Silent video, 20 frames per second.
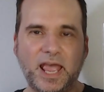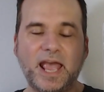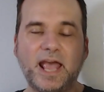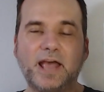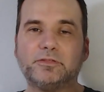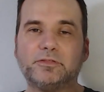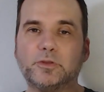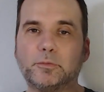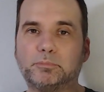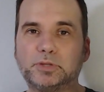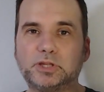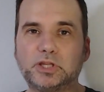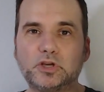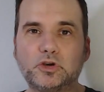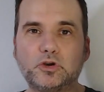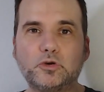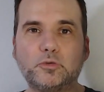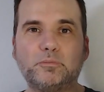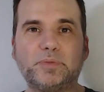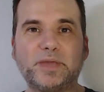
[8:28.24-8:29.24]
The
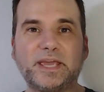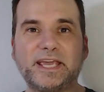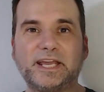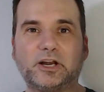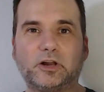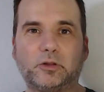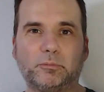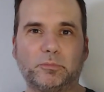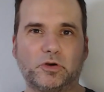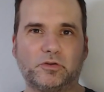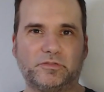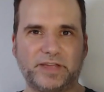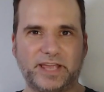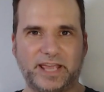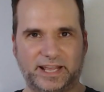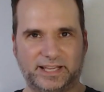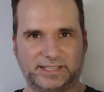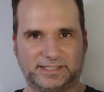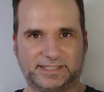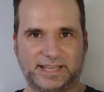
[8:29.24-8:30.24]
Blue Beetle
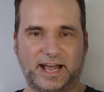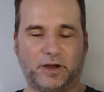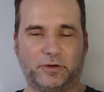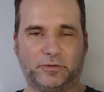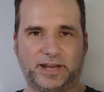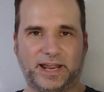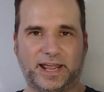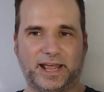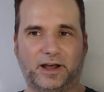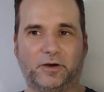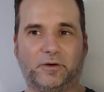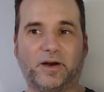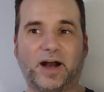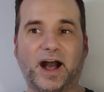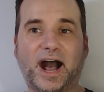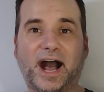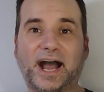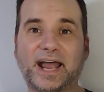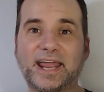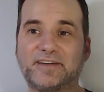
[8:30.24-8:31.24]
movie is out now.
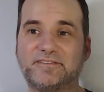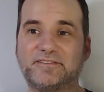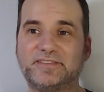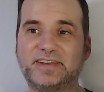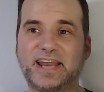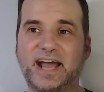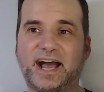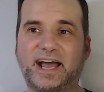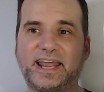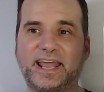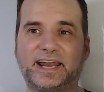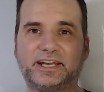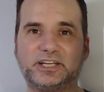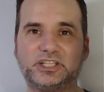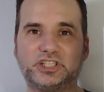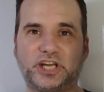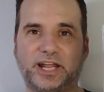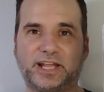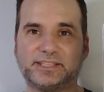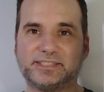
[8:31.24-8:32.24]
I have not had a
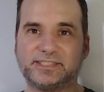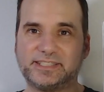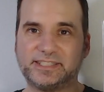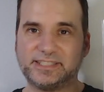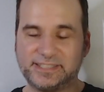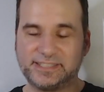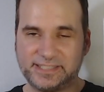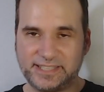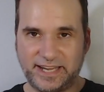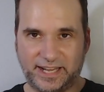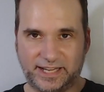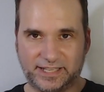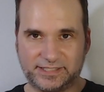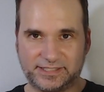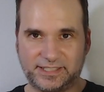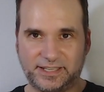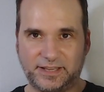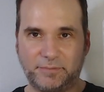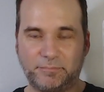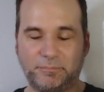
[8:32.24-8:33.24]
chance to see
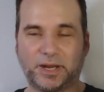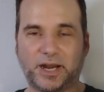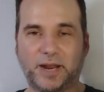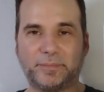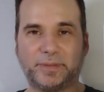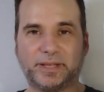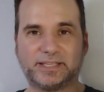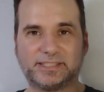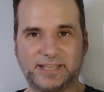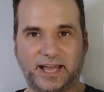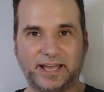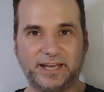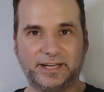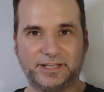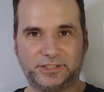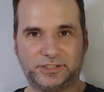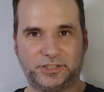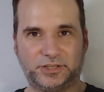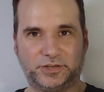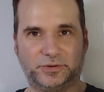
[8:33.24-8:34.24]
it, but I'm
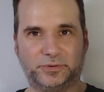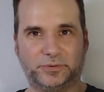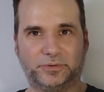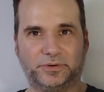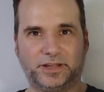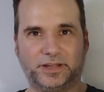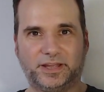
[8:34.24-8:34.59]
excited to.